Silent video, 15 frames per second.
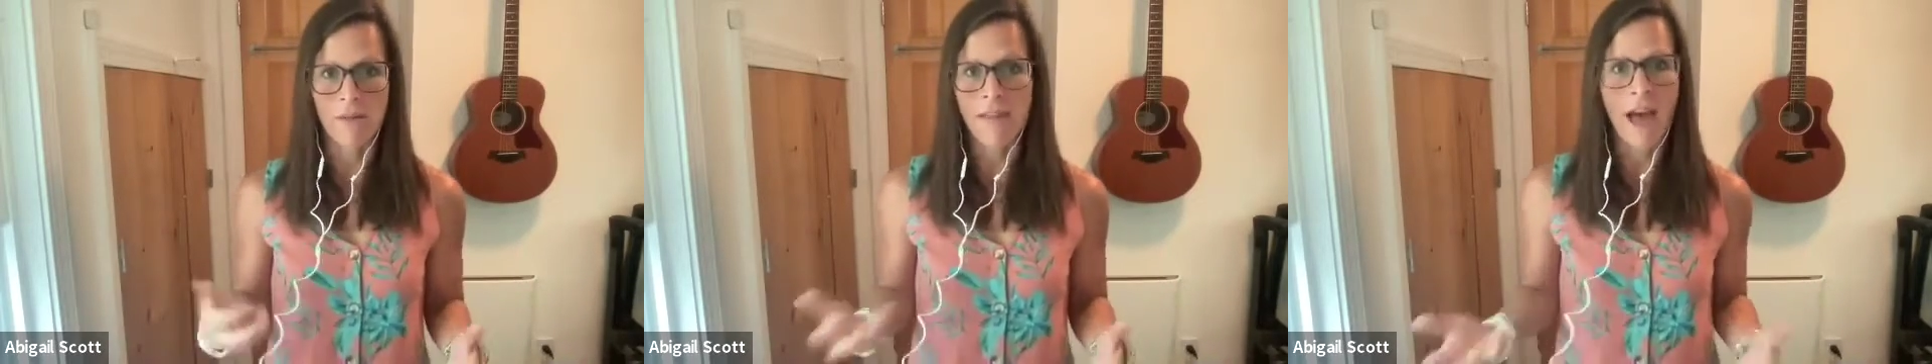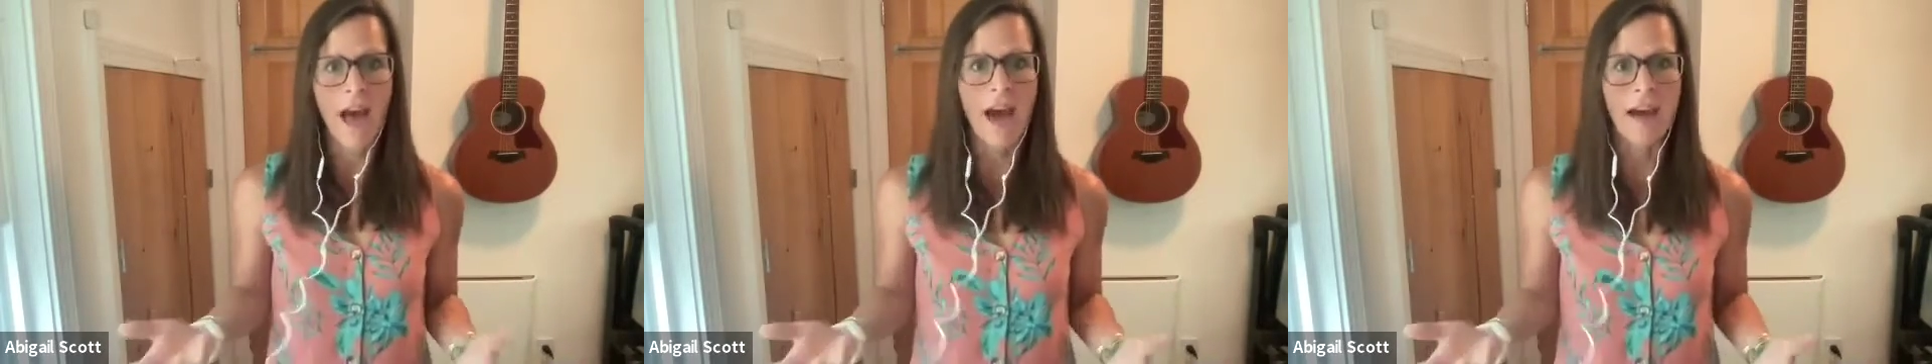
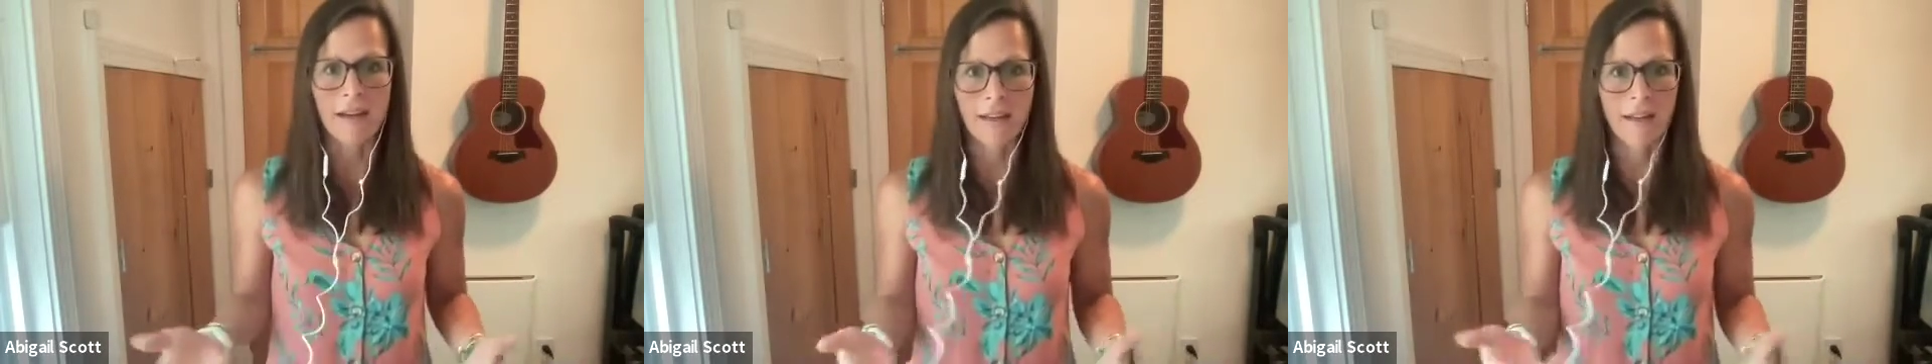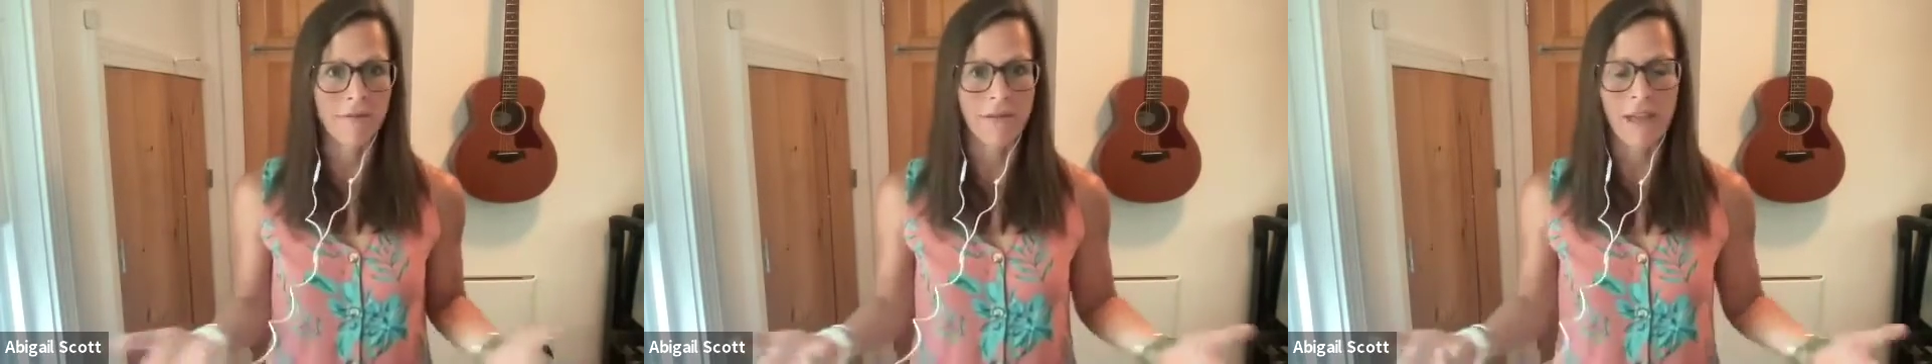that,
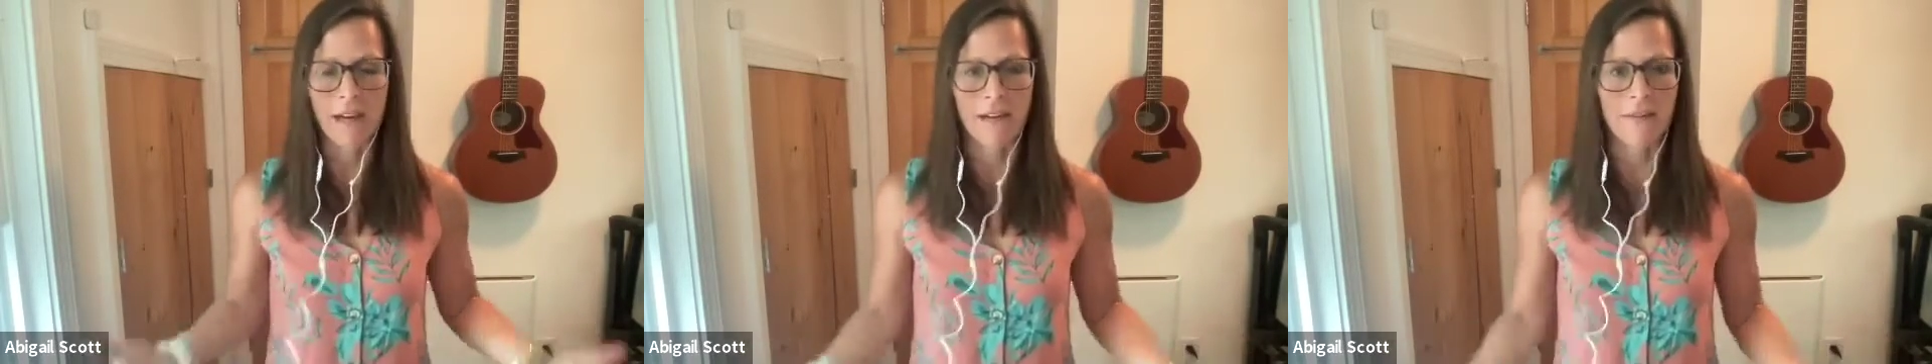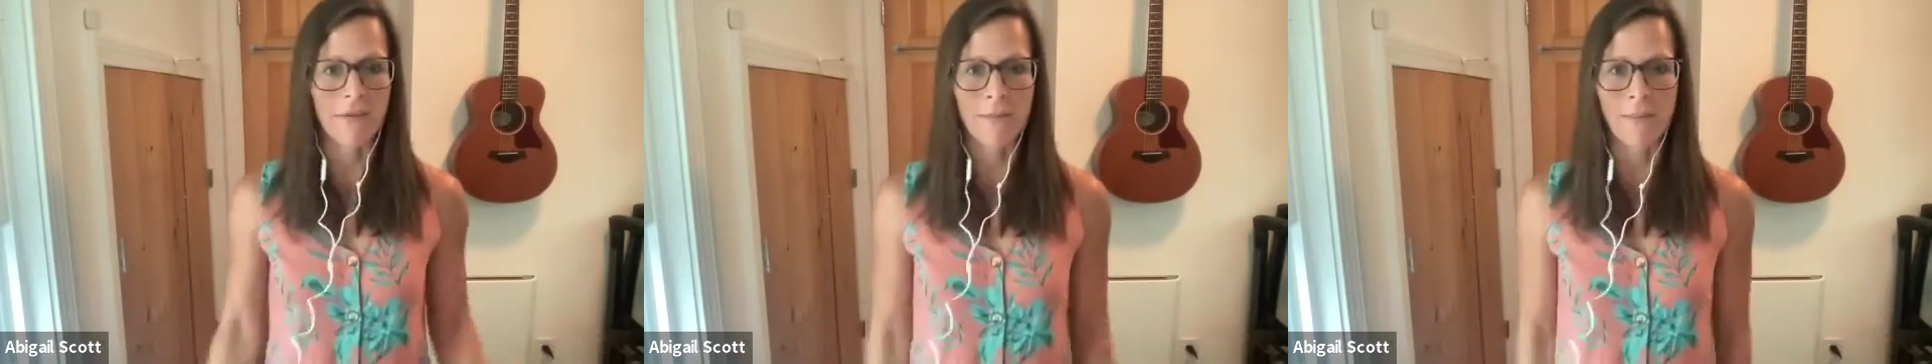if that
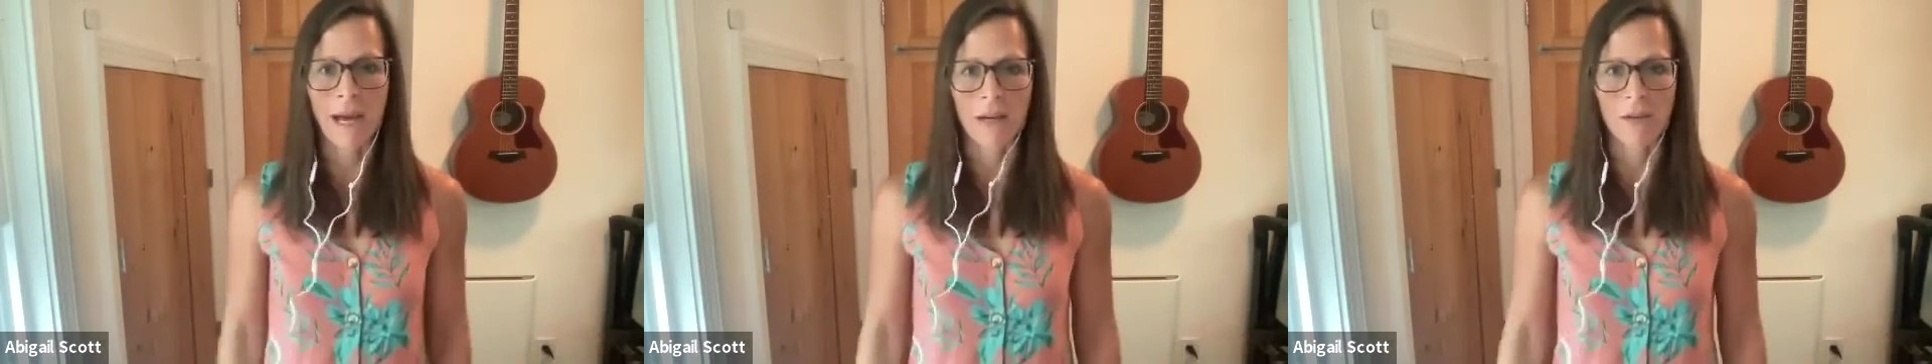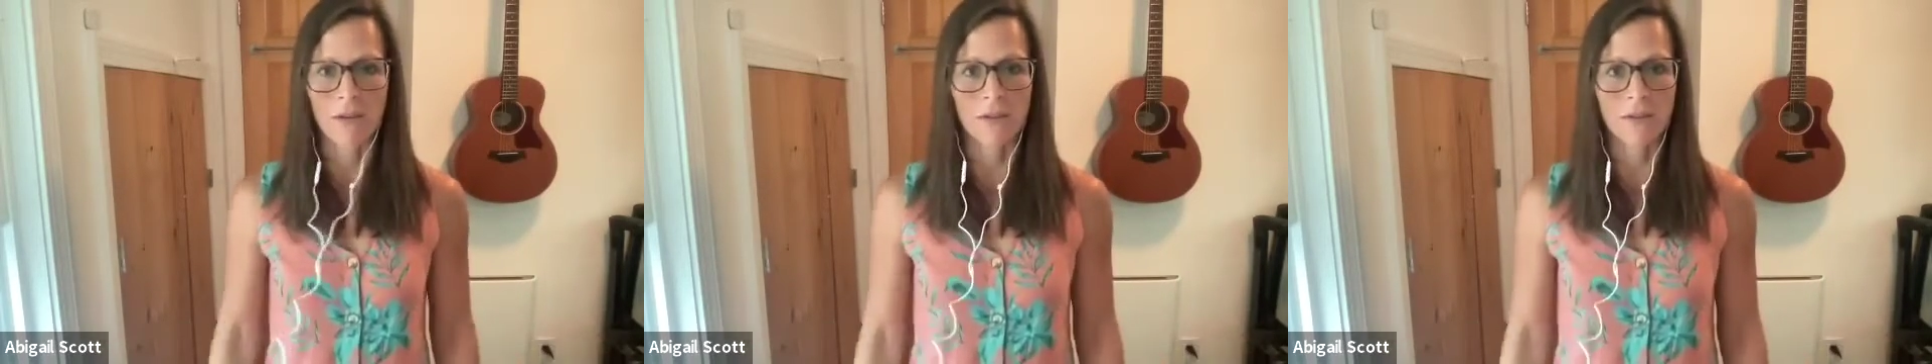even
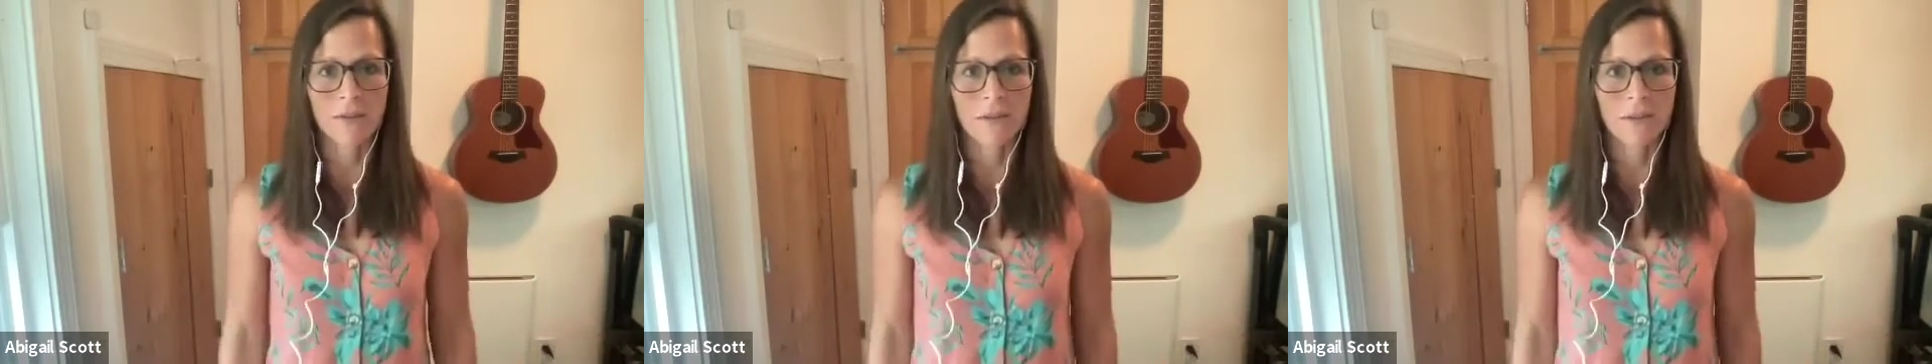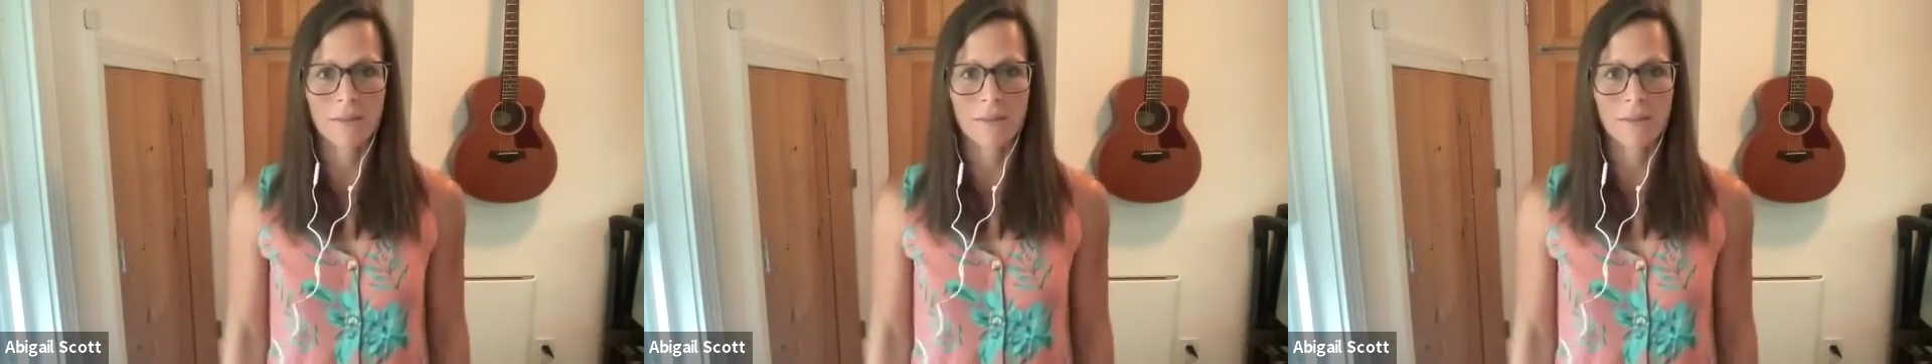matters?